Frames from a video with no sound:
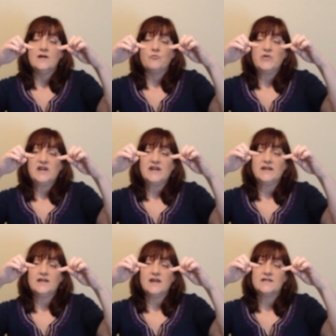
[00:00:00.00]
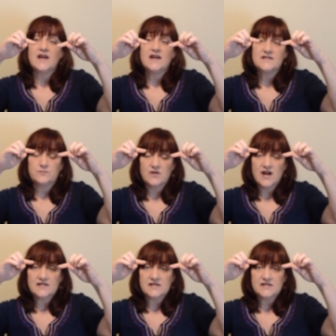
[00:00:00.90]
as it
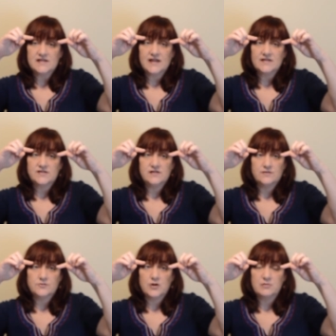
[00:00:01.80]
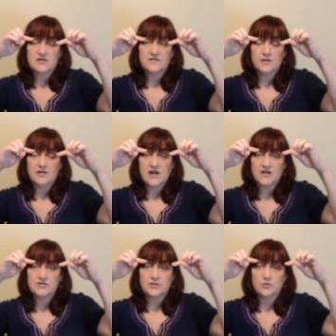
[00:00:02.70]
rises, it gets near the troposphere, it
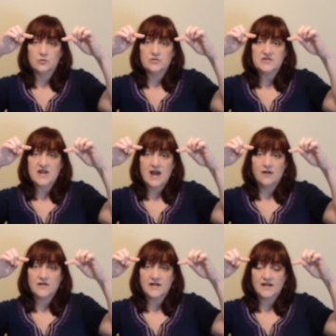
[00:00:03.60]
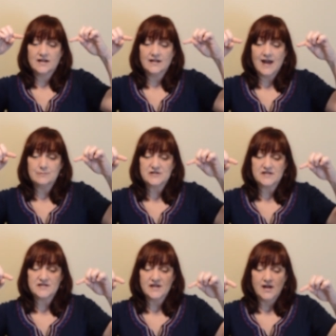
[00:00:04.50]
actually cools down and it
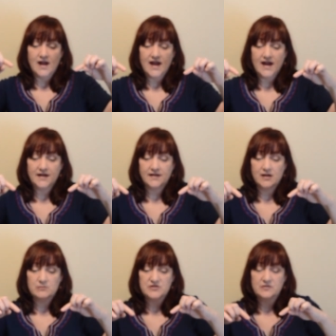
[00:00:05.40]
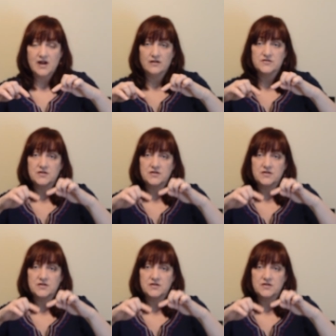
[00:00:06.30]
collapses and it comes around.